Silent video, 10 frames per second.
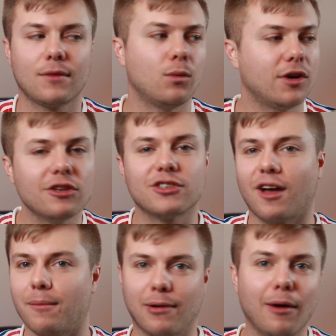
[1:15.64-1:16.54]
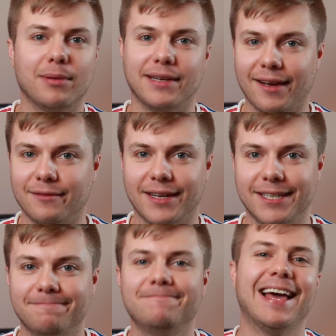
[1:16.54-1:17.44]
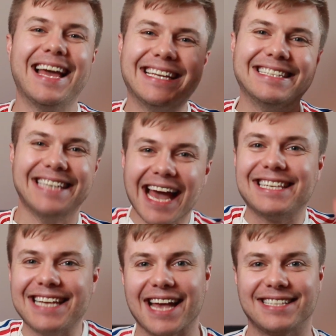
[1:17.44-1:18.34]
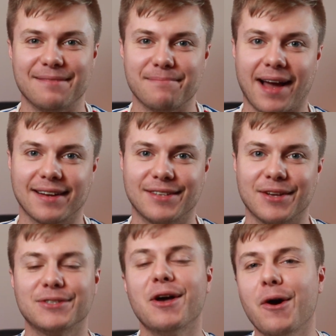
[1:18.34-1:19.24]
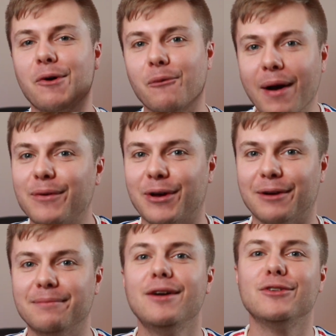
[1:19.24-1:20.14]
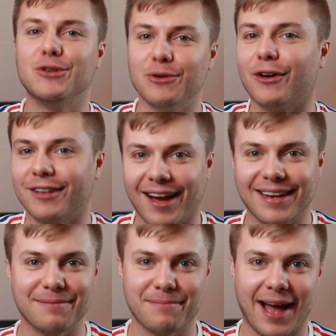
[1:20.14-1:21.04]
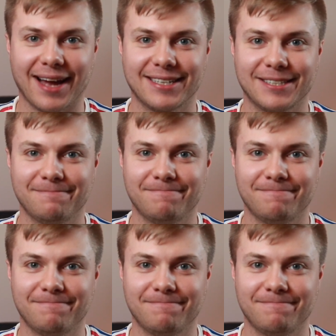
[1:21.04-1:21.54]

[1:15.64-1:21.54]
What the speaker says: We've got to start properly, don't we? Yes, Impactors. Welcome to Online Impact.